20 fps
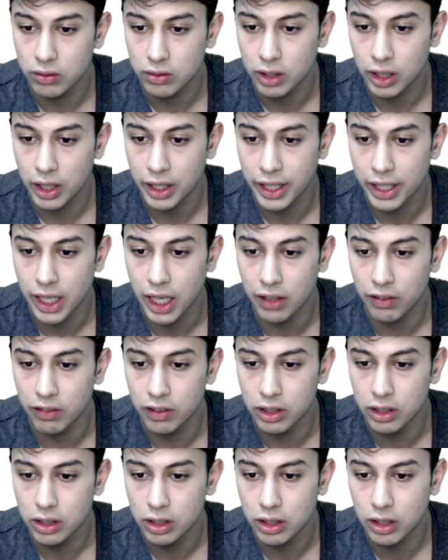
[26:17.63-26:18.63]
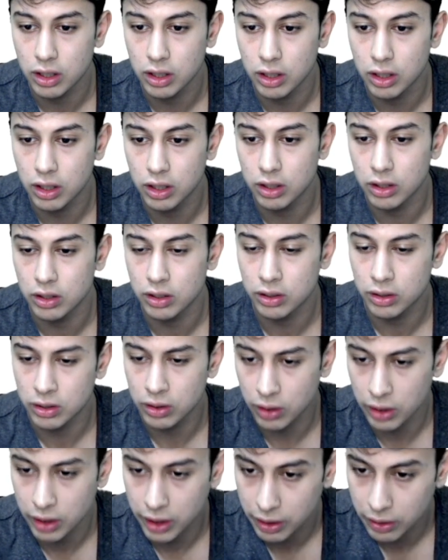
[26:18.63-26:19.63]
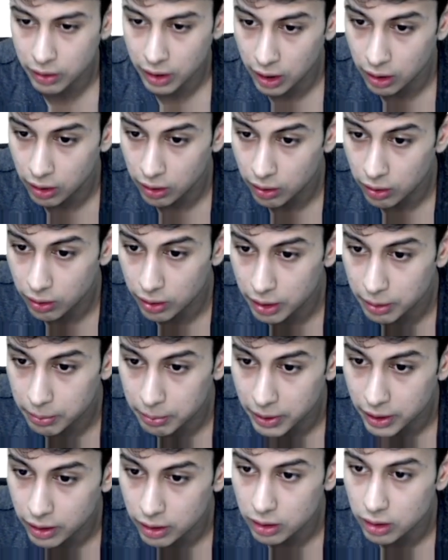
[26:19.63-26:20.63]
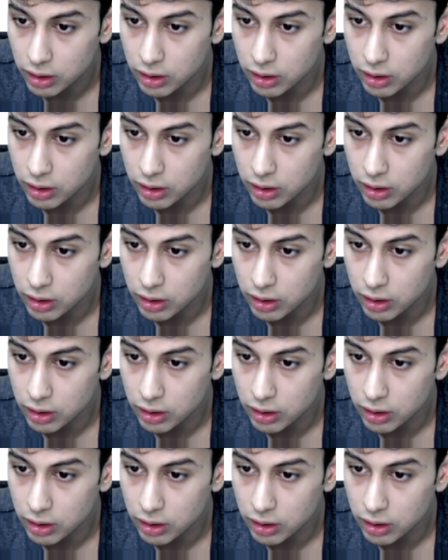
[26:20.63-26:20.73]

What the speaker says: a tower, alright, I'll draw it.